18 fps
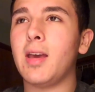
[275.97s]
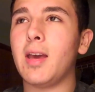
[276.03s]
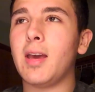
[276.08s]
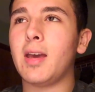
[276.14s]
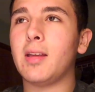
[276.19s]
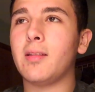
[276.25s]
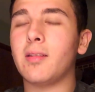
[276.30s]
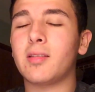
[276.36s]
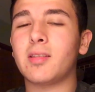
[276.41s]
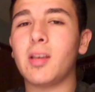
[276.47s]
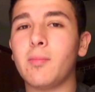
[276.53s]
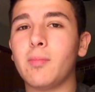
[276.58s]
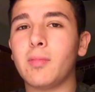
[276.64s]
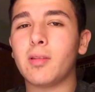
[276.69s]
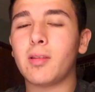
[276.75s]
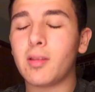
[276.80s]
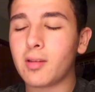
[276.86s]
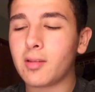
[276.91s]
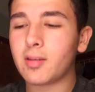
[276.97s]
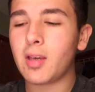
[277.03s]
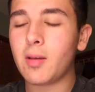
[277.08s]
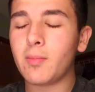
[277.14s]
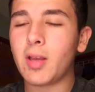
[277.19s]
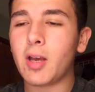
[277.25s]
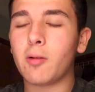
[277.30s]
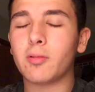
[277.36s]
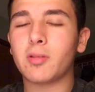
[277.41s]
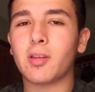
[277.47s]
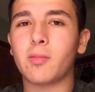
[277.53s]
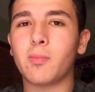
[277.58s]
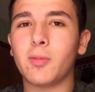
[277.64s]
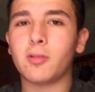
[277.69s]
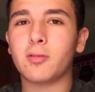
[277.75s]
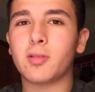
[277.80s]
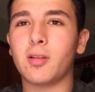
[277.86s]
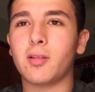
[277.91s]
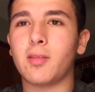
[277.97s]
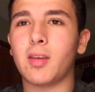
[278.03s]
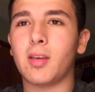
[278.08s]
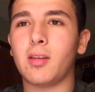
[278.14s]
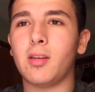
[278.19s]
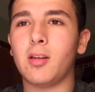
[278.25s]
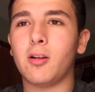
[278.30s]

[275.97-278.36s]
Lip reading: And the same now with this military thing.